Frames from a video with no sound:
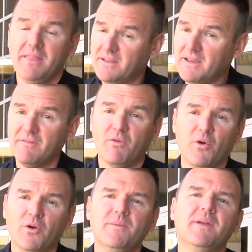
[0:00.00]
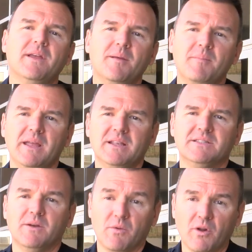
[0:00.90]
And the 10-4
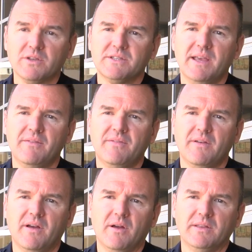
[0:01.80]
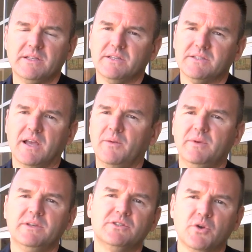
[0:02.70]
means that we're all safe. Uh, that's a sign that
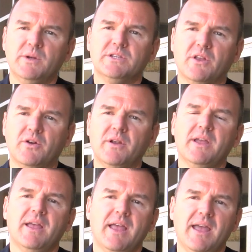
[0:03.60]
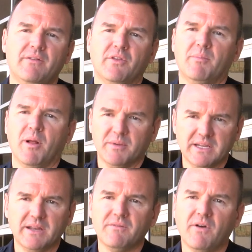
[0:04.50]
we show each other. And for the public
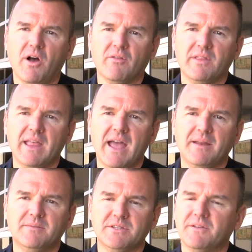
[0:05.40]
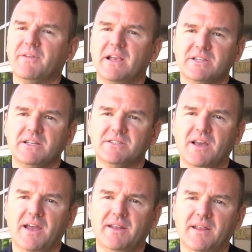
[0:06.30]
to get involved in that, just to flash that
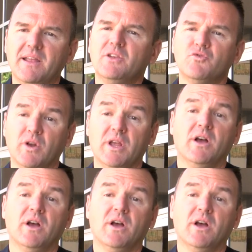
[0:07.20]
sign, it's really